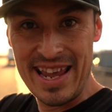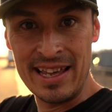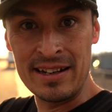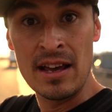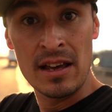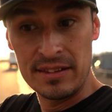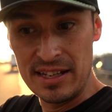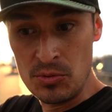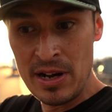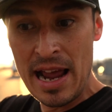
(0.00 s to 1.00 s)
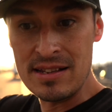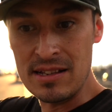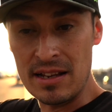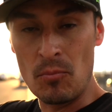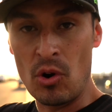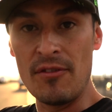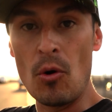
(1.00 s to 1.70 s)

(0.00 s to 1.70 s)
in. This one has like more of a